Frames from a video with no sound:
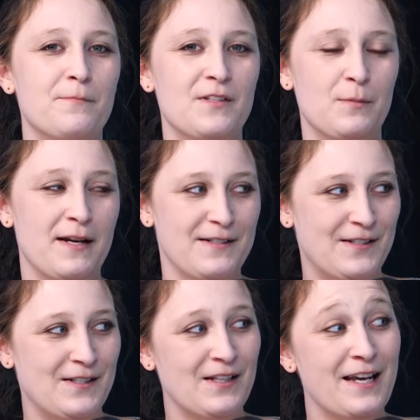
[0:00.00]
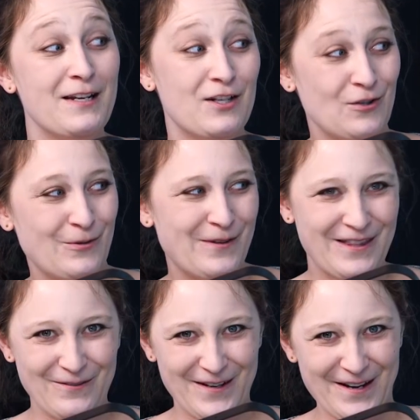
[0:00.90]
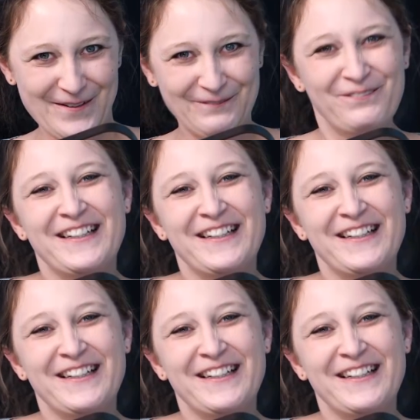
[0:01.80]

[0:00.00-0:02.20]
despite a slight issue with the VO.